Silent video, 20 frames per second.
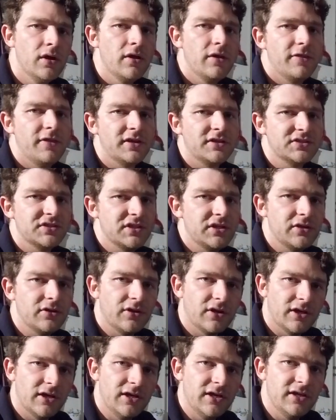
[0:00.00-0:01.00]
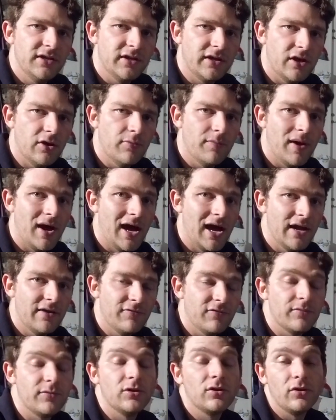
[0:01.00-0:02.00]
things that you're going to need to go buy
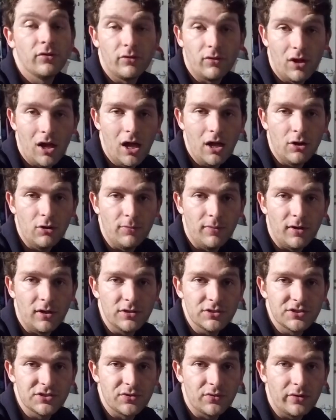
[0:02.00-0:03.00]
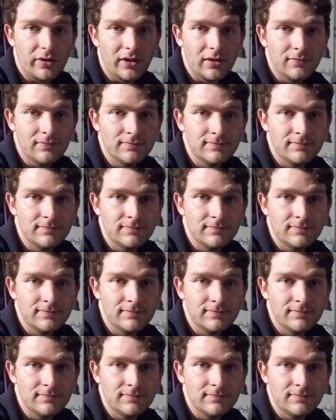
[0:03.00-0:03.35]
from your local auto parts store.